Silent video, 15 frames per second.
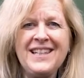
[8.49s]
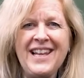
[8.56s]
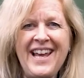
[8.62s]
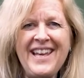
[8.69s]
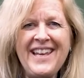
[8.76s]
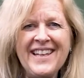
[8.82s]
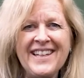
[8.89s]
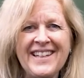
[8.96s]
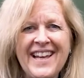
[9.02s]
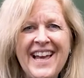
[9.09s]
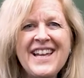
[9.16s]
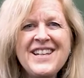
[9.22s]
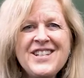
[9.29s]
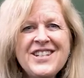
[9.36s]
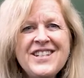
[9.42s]
Langen,
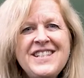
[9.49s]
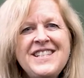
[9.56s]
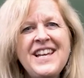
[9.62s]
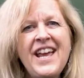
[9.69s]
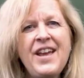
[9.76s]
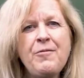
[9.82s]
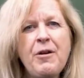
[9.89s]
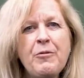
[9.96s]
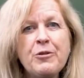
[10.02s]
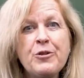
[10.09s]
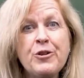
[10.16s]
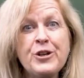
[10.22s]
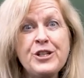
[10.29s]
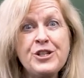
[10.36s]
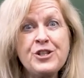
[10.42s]
and today what we're
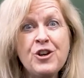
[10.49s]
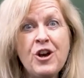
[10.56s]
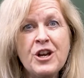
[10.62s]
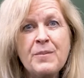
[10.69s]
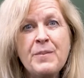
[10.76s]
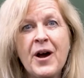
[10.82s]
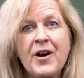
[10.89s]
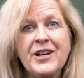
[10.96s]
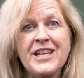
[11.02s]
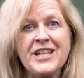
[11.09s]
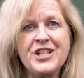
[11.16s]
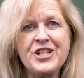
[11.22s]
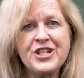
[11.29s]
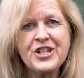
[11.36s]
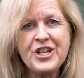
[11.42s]
going to talk about
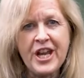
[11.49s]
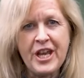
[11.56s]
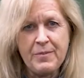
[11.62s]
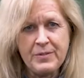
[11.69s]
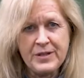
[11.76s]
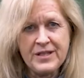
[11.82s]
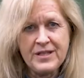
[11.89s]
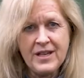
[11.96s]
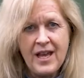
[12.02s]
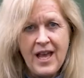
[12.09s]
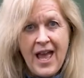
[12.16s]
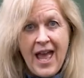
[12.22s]
is shapes.